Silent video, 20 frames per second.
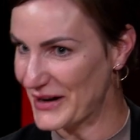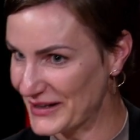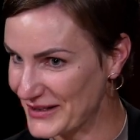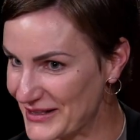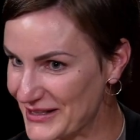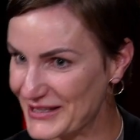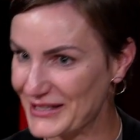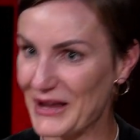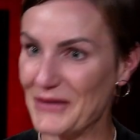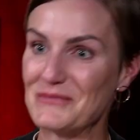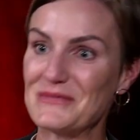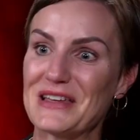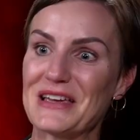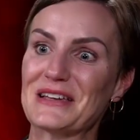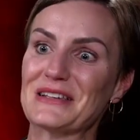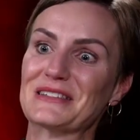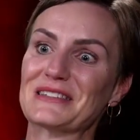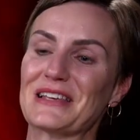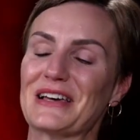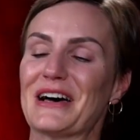but some
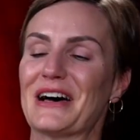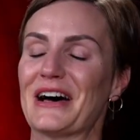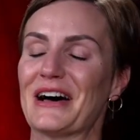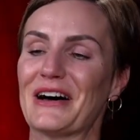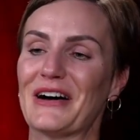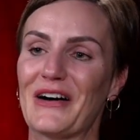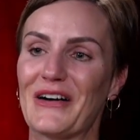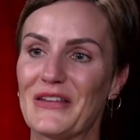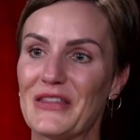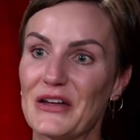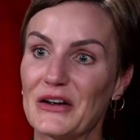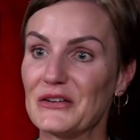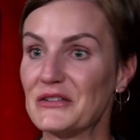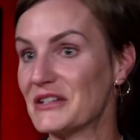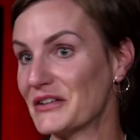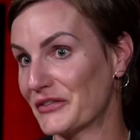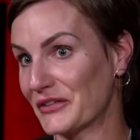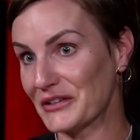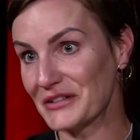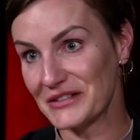days uh, they're
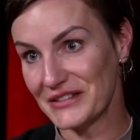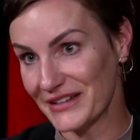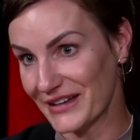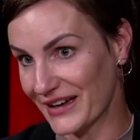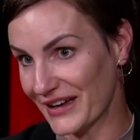different.